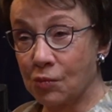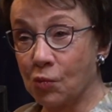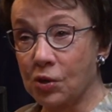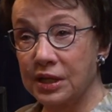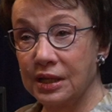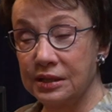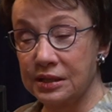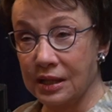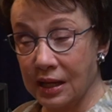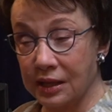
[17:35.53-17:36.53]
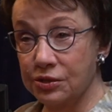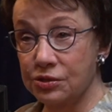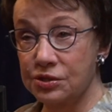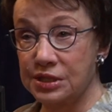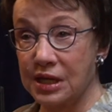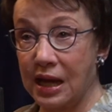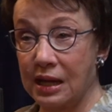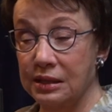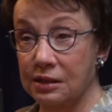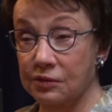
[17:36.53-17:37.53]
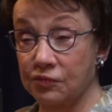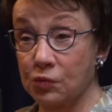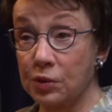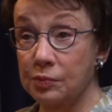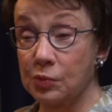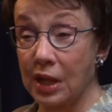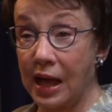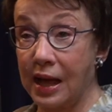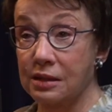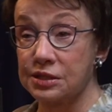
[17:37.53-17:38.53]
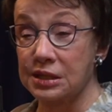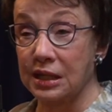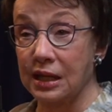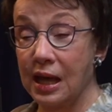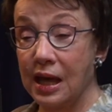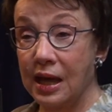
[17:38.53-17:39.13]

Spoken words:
working to understand that affordable housing